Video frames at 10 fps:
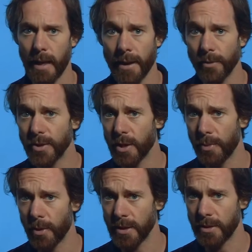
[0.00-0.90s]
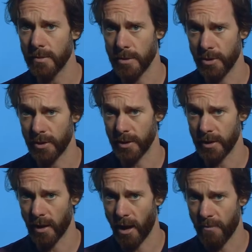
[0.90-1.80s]
I'd also point you to
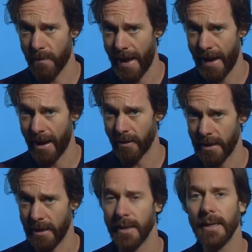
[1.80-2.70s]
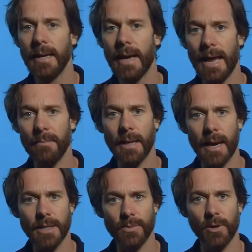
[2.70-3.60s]
the odd man out here,
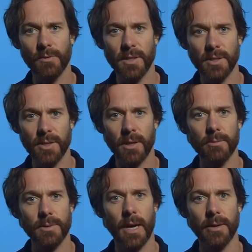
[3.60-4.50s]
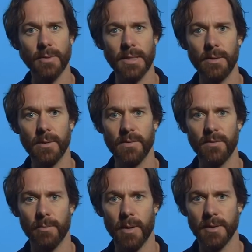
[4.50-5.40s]
MK12's sole title sequence
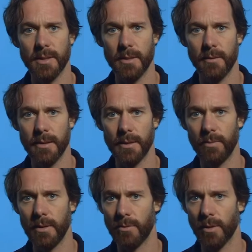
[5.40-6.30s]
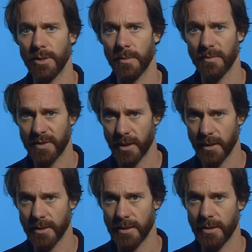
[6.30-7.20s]
for the Bond series with Quantum of
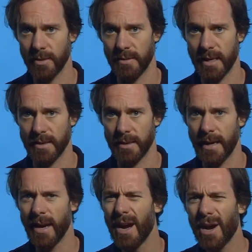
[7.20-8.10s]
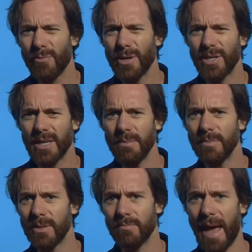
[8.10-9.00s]
Solace in 2008, which
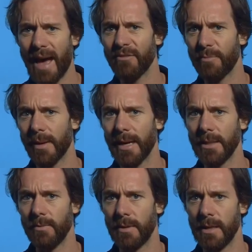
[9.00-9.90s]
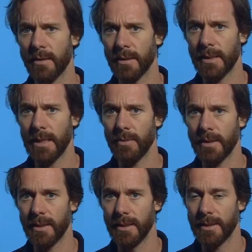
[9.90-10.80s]
seems out of place with the other
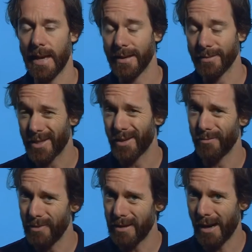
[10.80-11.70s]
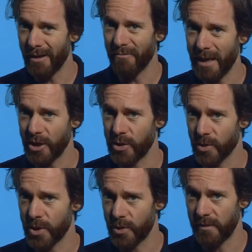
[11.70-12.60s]
sequences, and so we kind of make
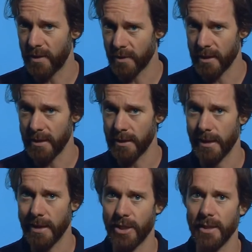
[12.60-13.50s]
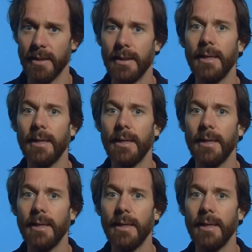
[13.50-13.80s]
short shrift of it in this lecture.